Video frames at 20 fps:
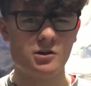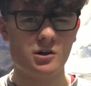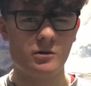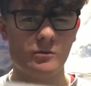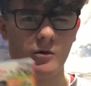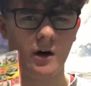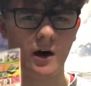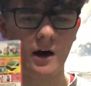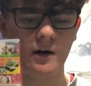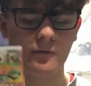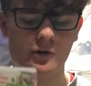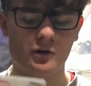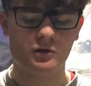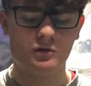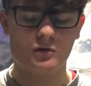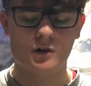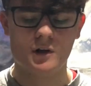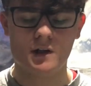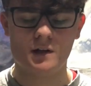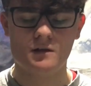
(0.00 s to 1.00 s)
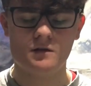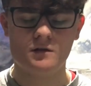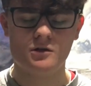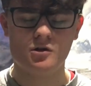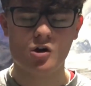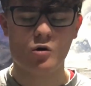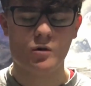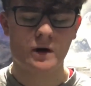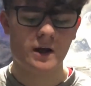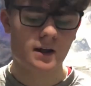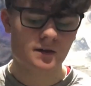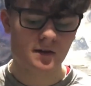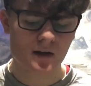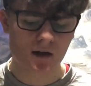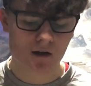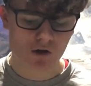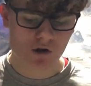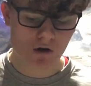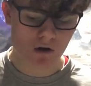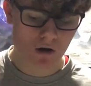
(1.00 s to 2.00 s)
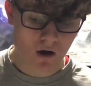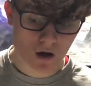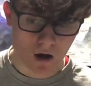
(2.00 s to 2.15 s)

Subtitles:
I'm about halfway through the Toadette section.